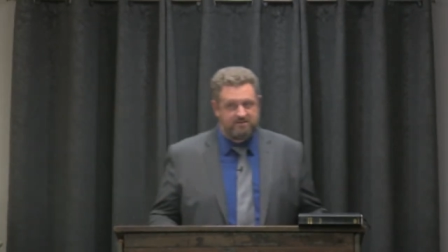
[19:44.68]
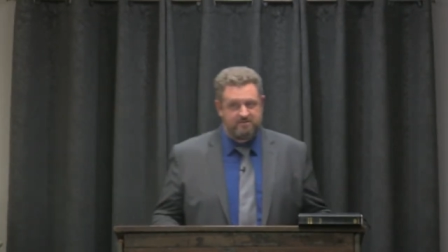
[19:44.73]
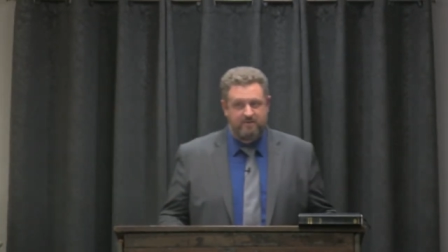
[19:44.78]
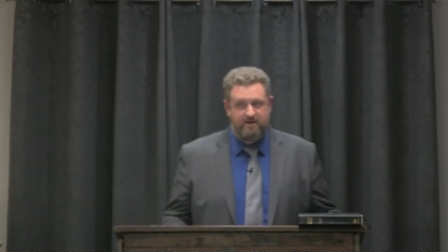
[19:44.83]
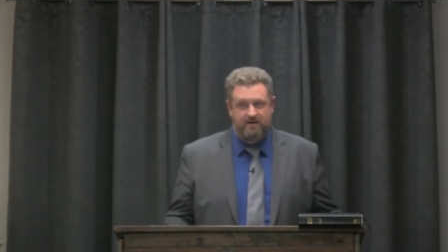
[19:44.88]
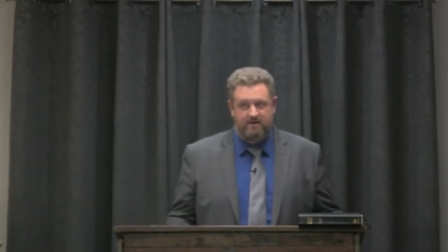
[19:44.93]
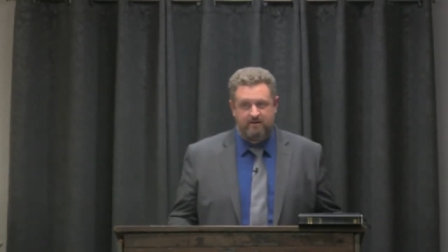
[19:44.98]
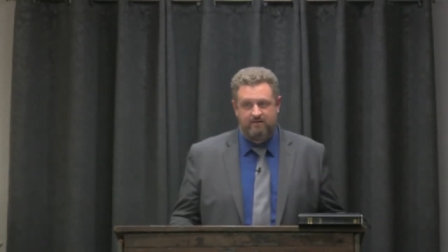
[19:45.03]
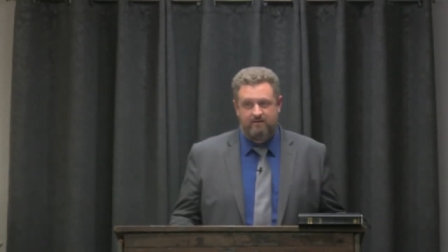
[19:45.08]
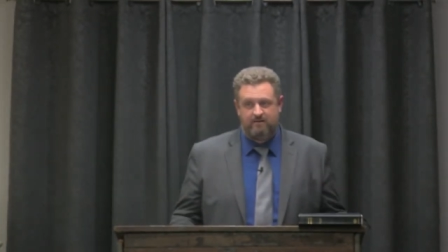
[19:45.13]
of
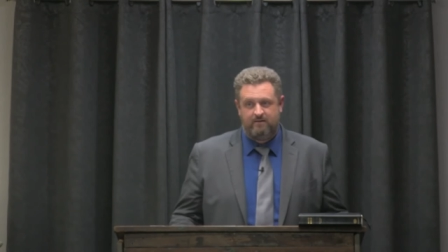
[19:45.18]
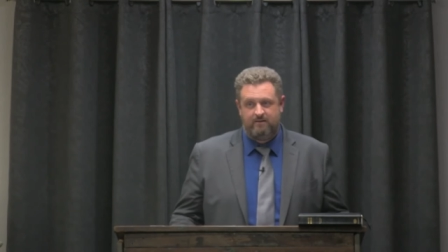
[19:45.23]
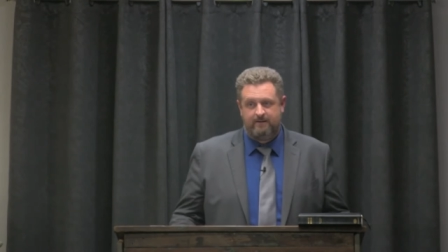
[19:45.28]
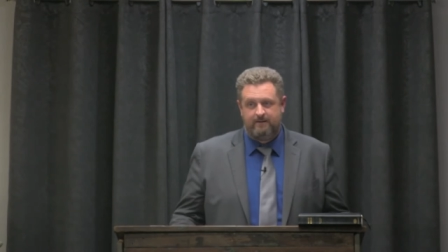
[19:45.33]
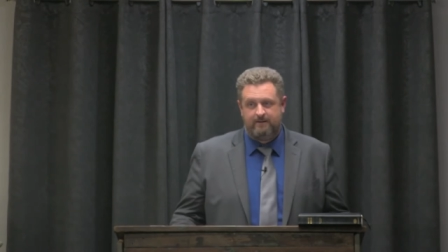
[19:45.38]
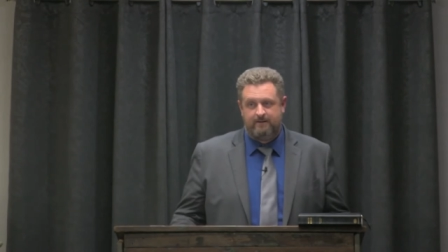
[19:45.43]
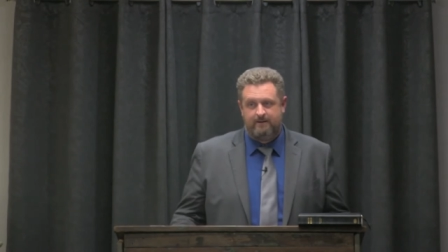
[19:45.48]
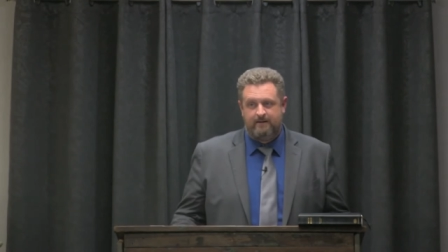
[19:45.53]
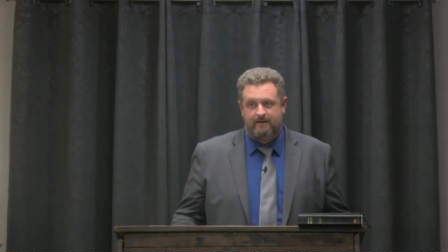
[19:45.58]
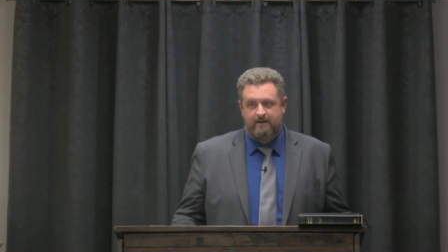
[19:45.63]
men
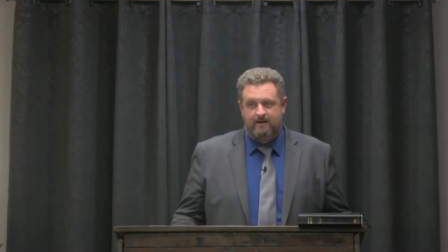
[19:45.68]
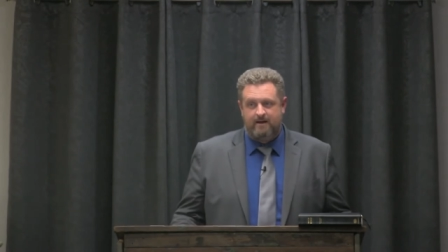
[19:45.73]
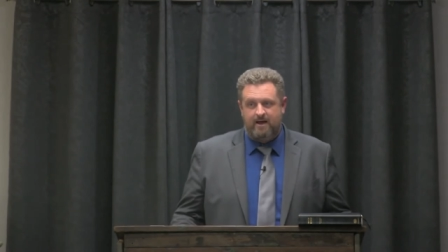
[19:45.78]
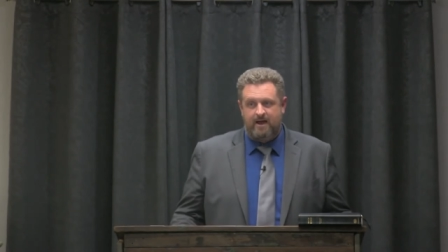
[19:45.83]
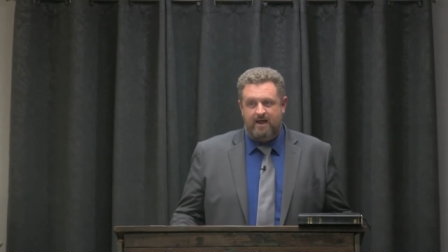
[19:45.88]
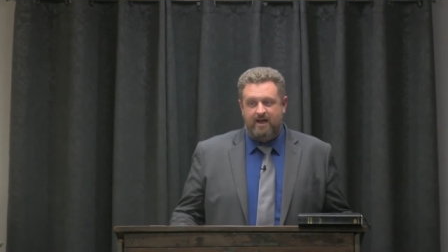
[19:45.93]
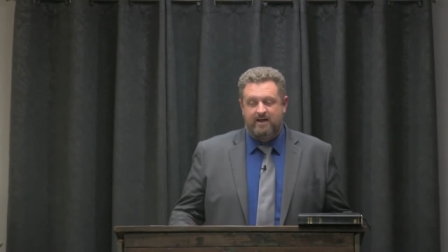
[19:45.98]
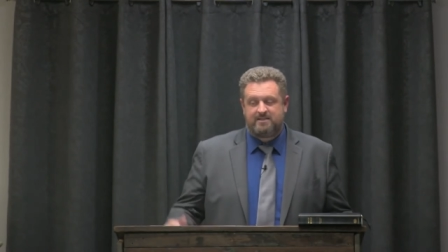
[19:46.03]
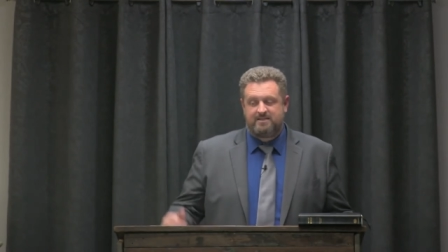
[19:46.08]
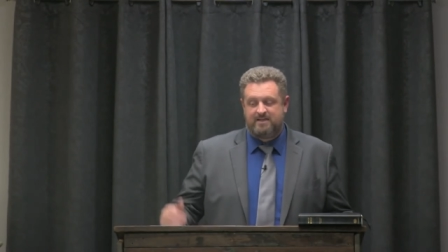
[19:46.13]

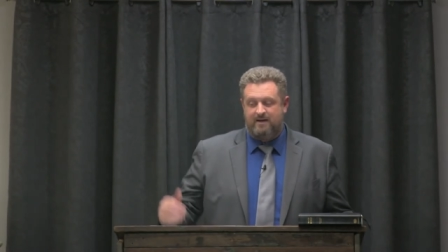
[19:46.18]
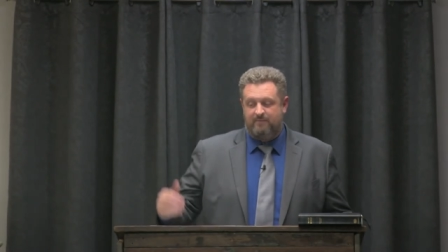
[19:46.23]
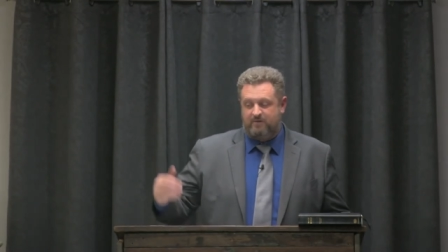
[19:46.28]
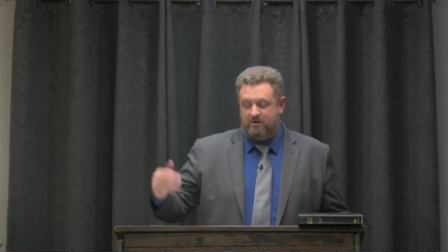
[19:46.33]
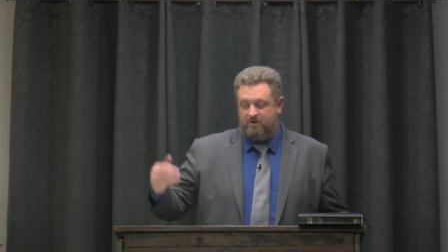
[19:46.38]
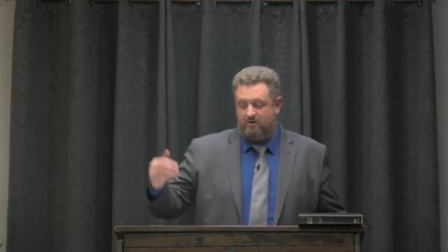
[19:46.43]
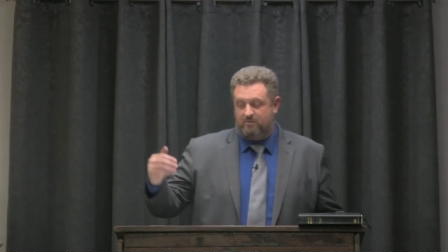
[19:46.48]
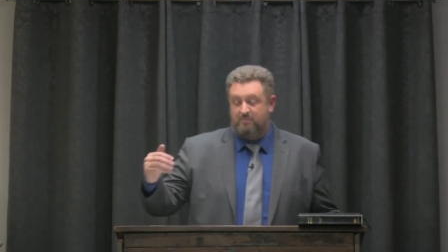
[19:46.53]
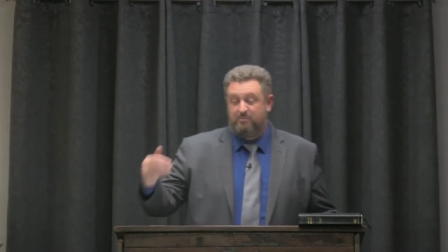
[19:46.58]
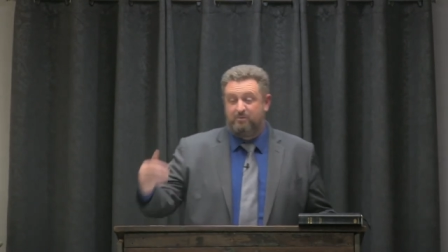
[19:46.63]
except,
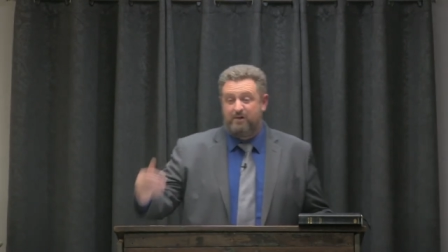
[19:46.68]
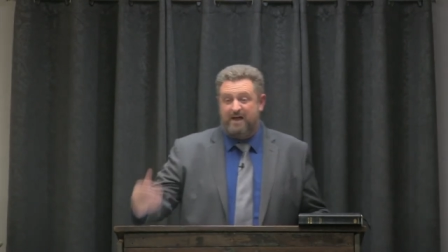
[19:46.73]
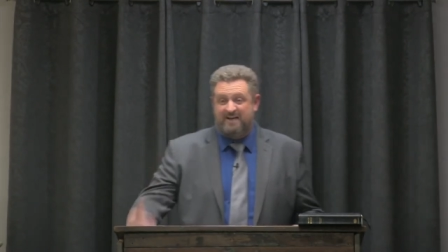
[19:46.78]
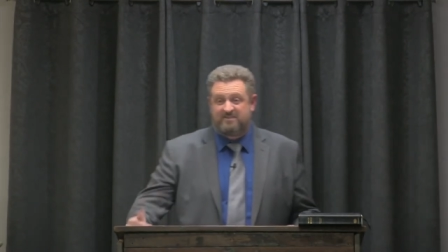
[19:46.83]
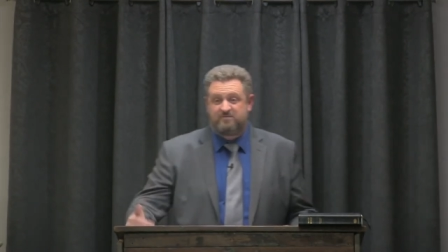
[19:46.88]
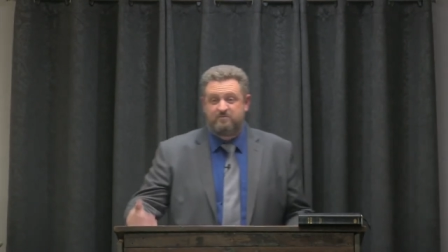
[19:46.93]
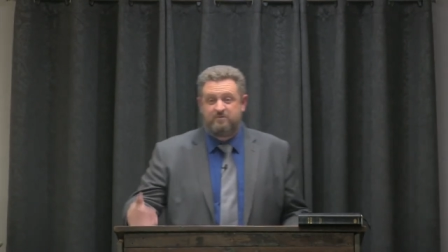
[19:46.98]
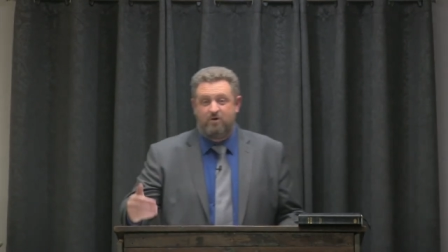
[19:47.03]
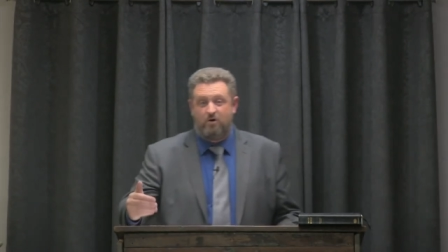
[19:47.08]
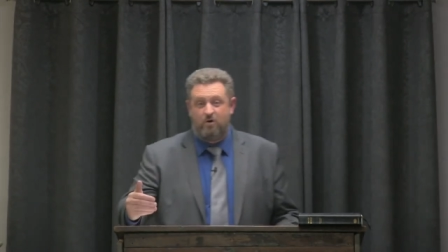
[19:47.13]
you know, the
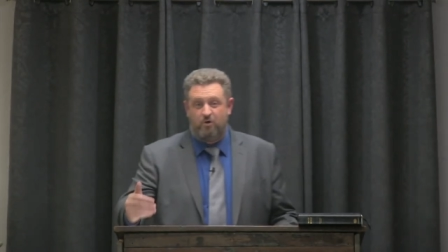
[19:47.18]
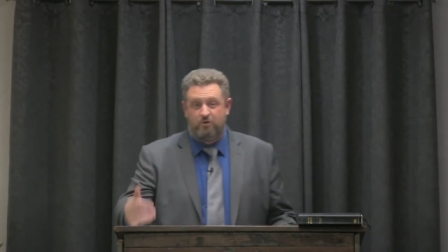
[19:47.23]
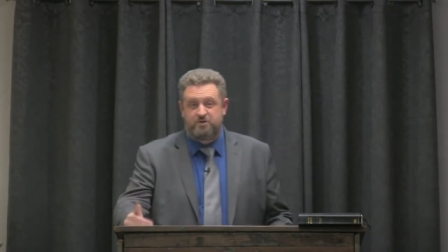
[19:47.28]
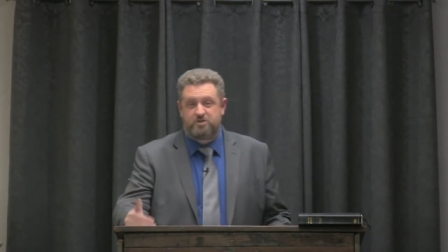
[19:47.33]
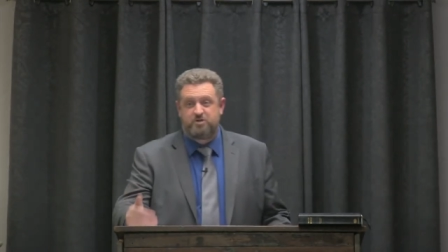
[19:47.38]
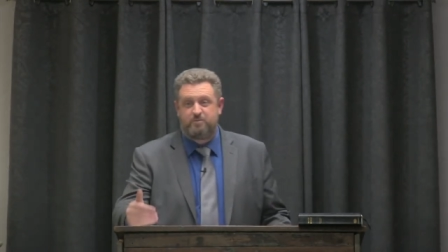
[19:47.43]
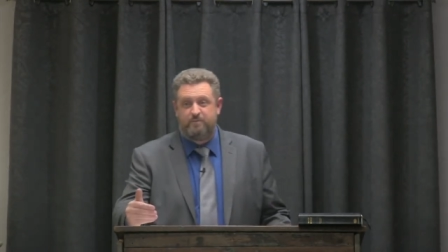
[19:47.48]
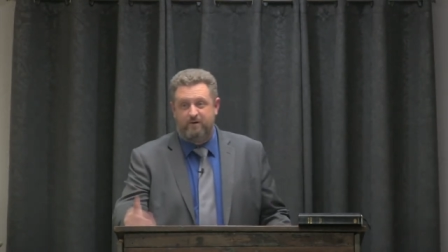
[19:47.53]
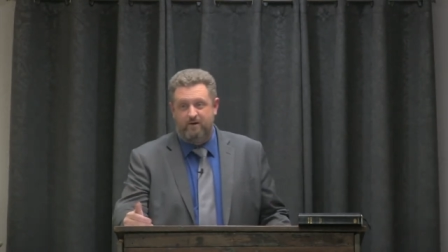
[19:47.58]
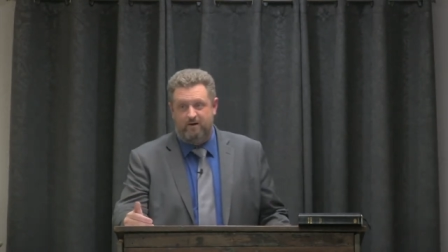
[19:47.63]
blasphemy of the Holy
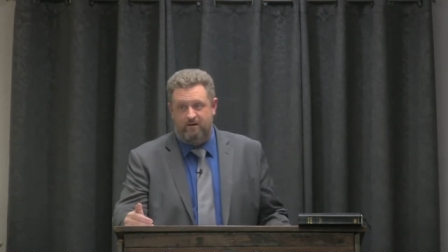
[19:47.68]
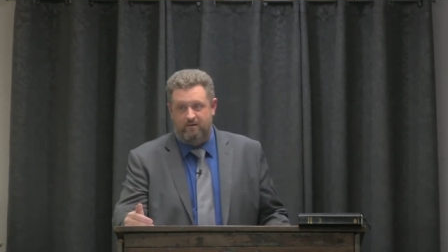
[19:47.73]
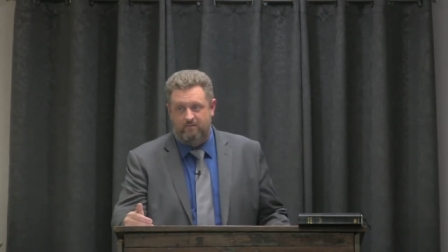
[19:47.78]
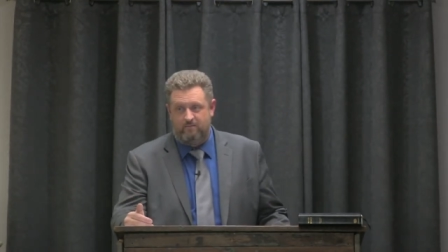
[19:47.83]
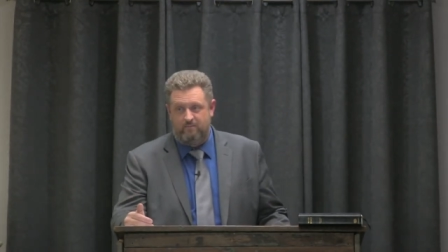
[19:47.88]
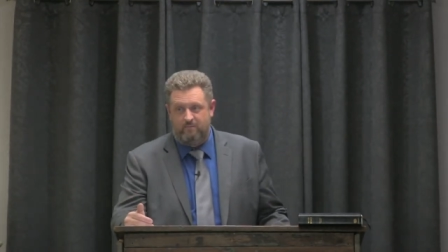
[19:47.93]
Spirit,